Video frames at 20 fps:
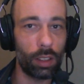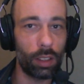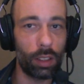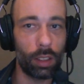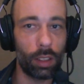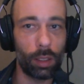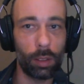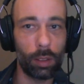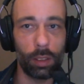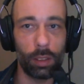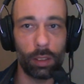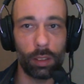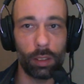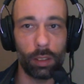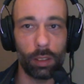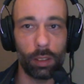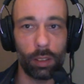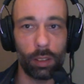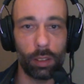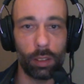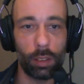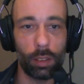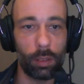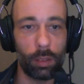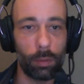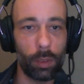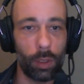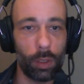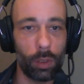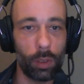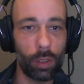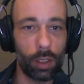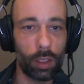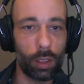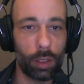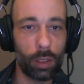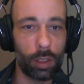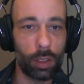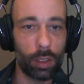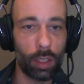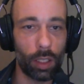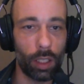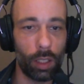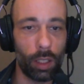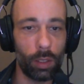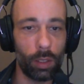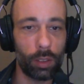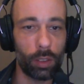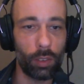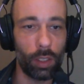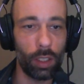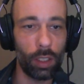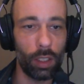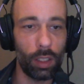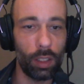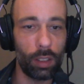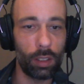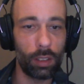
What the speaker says: and I'm using this cloud already,